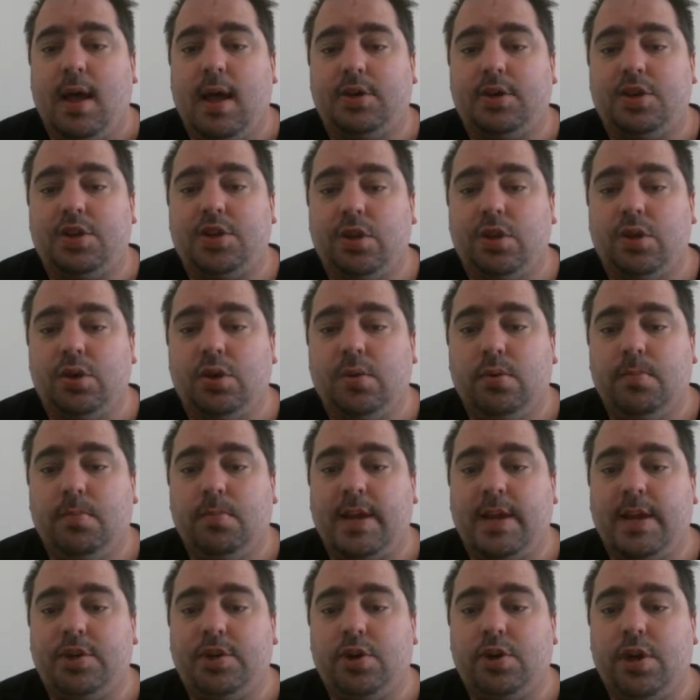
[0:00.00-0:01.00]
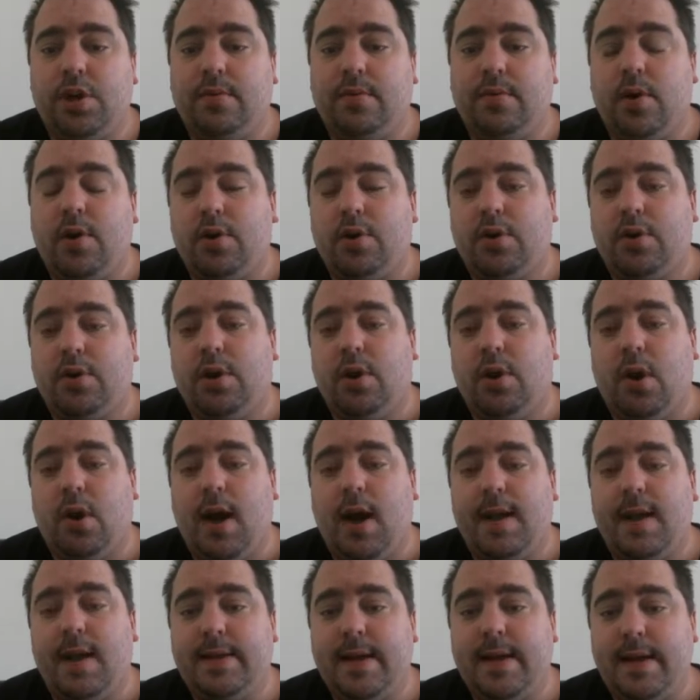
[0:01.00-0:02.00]
2, make sure you've got all your
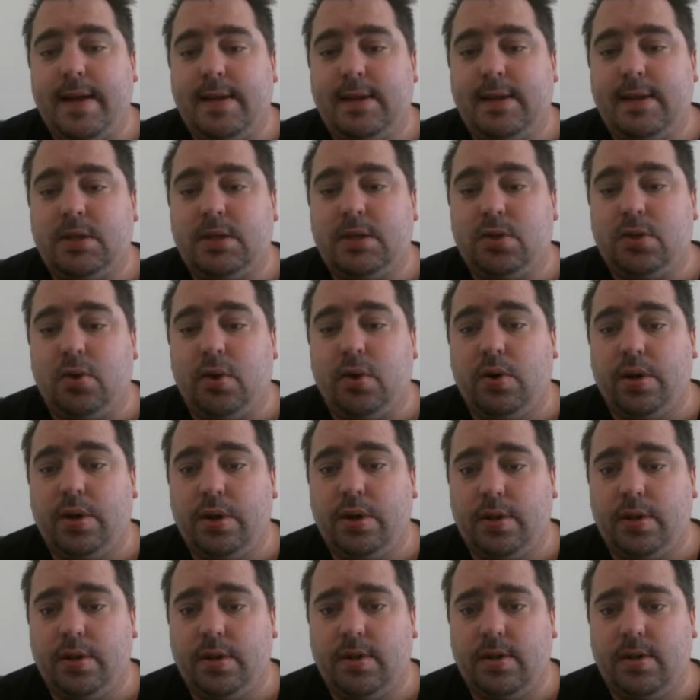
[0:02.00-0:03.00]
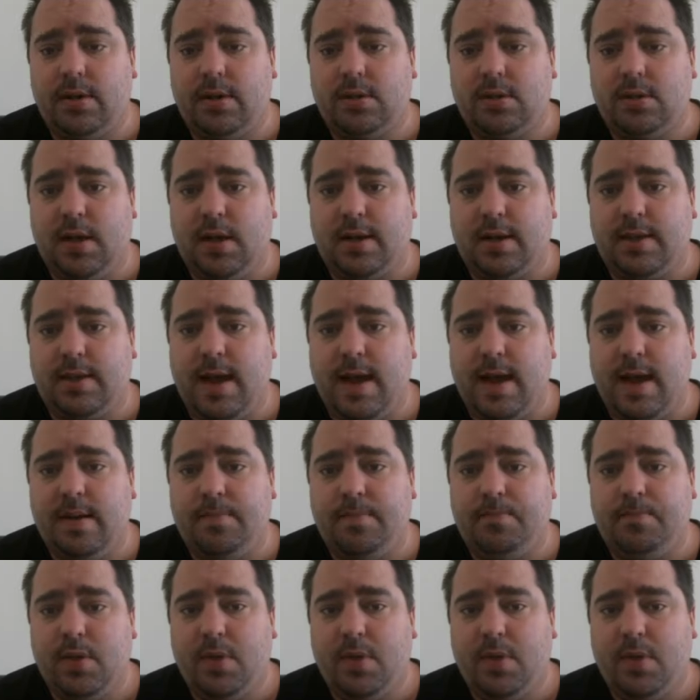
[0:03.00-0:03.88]
IDs sorted and things like that.